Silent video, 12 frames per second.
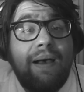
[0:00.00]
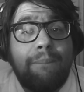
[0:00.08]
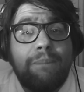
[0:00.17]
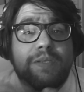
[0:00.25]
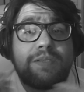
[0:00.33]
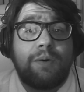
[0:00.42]

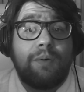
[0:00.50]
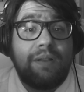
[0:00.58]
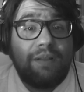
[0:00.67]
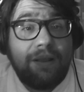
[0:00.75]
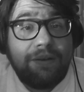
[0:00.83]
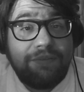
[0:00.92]
So a
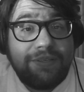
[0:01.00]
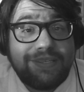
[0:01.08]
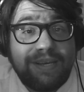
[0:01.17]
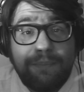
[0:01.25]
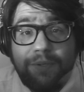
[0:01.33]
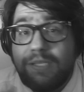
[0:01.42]
lot of these
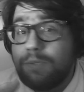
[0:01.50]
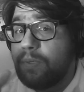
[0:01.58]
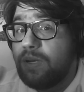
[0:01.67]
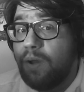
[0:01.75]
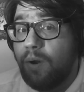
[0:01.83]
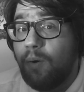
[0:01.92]
companies
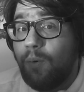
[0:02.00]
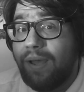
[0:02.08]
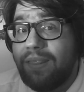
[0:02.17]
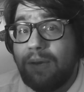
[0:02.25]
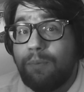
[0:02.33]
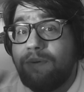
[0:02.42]
would go
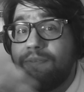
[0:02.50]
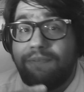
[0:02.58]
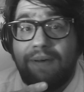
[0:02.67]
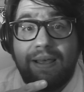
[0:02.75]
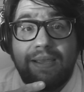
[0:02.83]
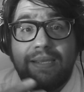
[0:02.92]
and they would
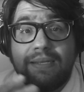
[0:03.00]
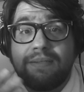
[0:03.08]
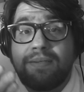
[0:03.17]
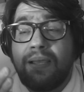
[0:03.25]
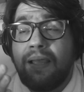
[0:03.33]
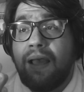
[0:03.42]

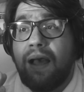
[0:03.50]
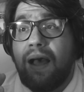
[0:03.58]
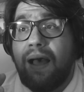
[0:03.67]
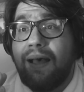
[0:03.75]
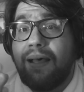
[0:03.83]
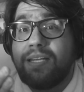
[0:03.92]
find
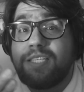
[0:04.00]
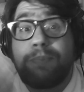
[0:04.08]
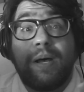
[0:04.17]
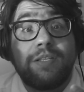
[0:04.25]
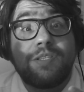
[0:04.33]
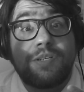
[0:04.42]

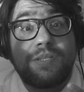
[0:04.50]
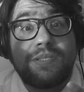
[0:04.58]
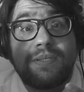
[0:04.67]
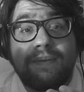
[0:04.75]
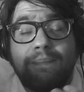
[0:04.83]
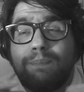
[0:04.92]

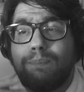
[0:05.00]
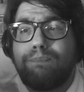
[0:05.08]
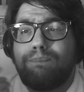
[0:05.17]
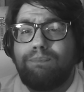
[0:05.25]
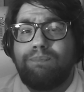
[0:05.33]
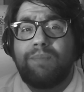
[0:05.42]
sponsors.
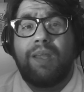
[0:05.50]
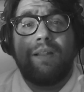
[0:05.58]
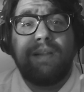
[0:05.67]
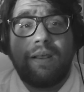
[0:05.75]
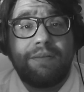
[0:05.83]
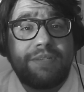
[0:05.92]
A
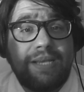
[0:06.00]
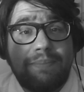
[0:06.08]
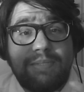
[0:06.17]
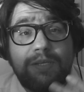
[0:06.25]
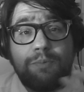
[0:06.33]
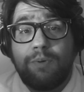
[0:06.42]
lot of
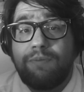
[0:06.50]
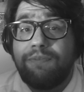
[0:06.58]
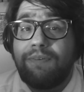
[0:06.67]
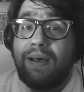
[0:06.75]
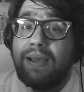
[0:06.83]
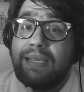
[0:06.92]
times you would
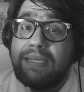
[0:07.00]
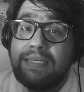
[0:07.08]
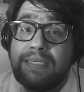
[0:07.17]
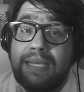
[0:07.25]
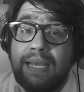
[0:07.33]
find